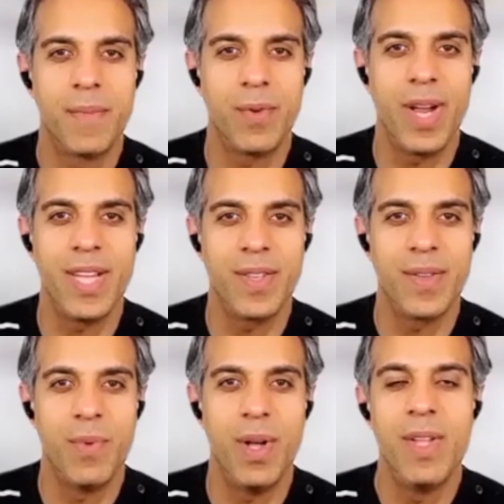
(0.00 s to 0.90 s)
Great.
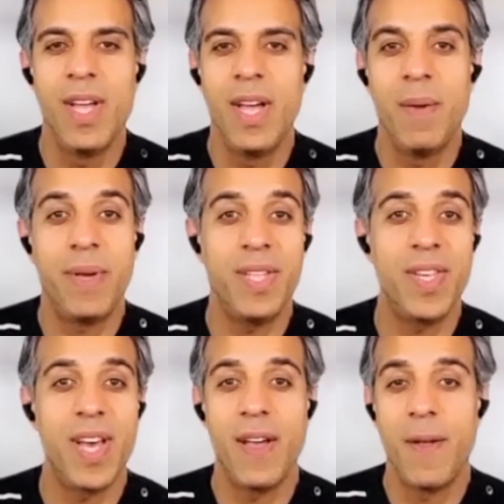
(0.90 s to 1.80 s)
Well,
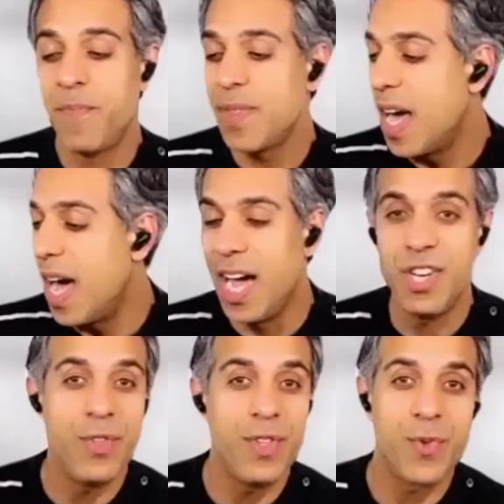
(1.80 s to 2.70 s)
Peter, I
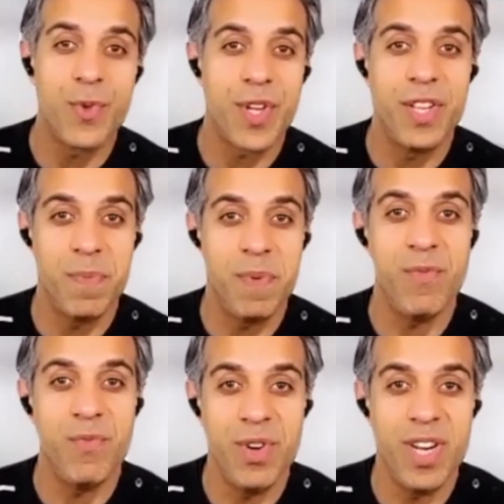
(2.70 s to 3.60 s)
knew this was going to be a
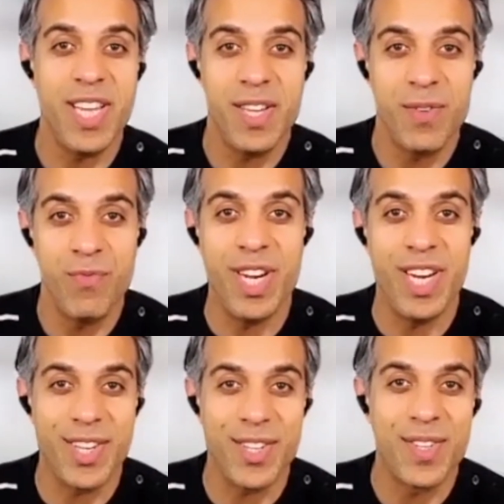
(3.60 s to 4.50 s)
really, really
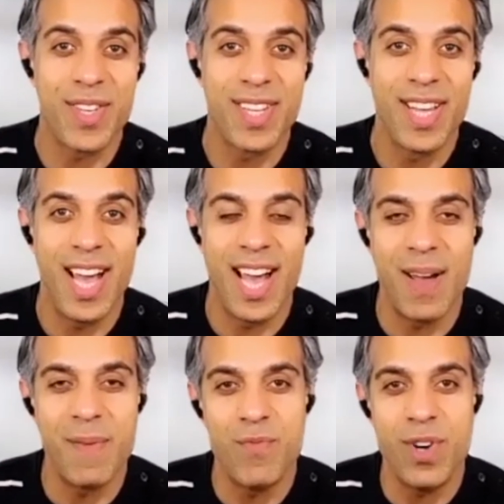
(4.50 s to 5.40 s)
good,
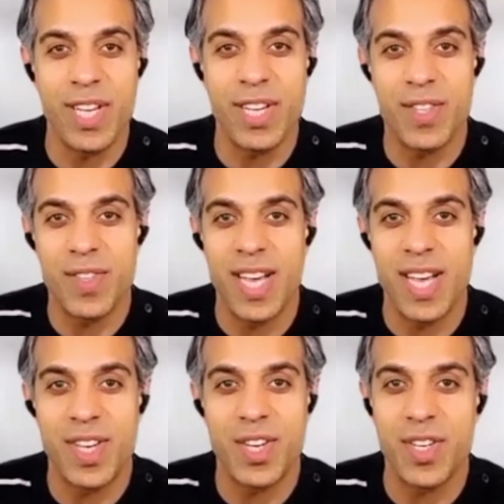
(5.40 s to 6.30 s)
um, really good uh,
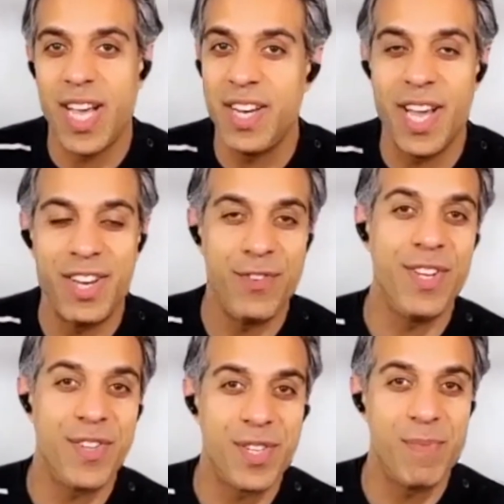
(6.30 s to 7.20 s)
session, and, and you
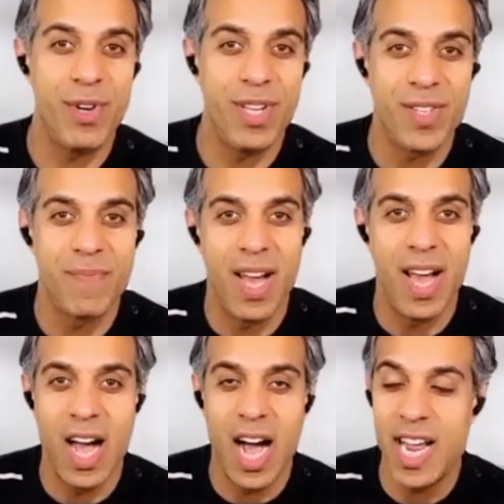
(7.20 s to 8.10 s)
didn't disappoint. I,
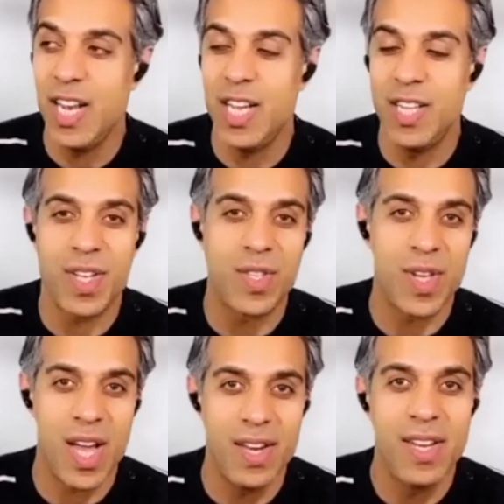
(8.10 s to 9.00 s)
I learned a
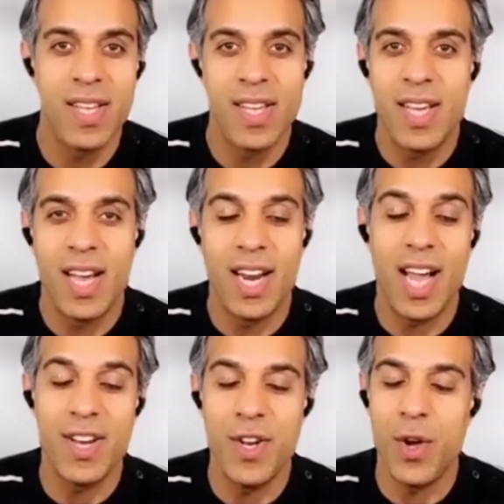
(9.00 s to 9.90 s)
ton, and I
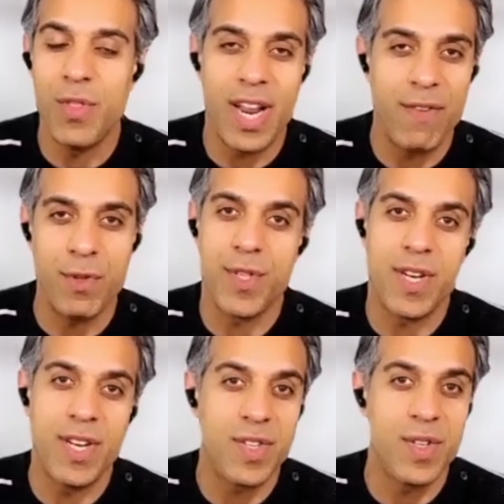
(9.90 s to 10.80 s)
know that our viewers
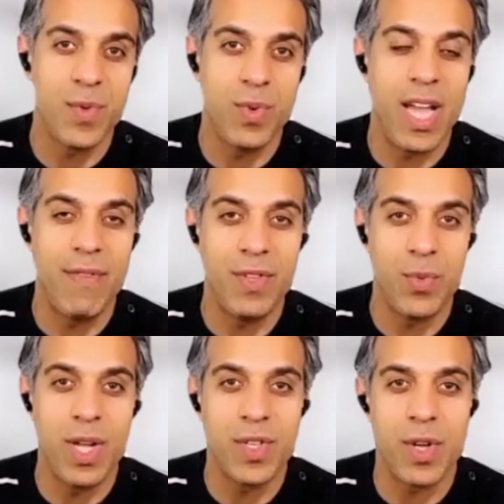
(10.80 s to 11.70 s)
and listeners will have as
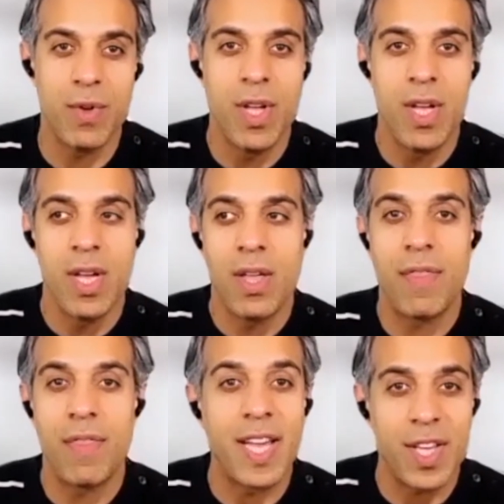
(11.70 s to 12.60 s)
well. So
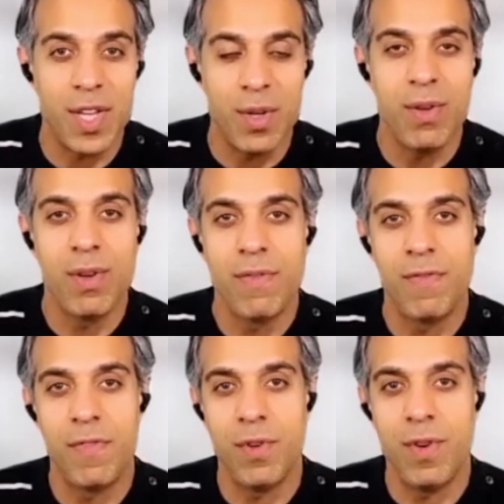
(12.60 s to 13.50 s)
thank you
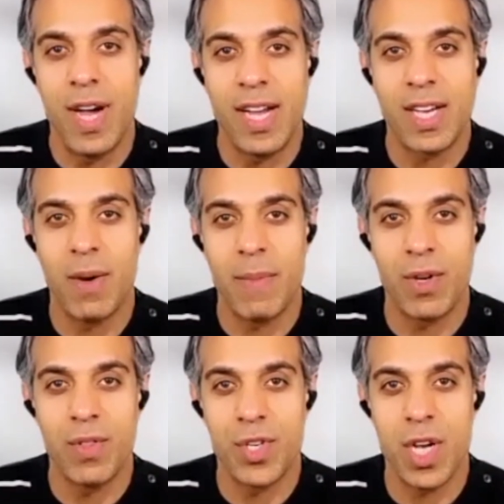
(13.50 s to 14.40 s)
for uh, coming
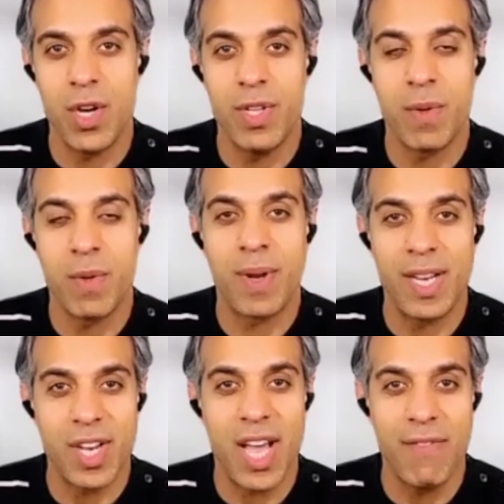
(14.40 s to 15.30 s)
on the show. It's a
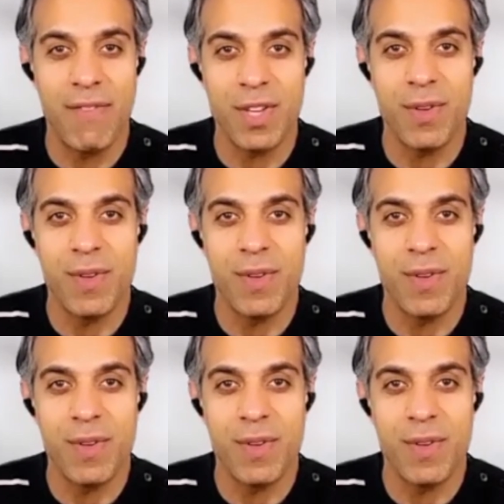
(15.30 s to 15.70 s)
pleasure having you.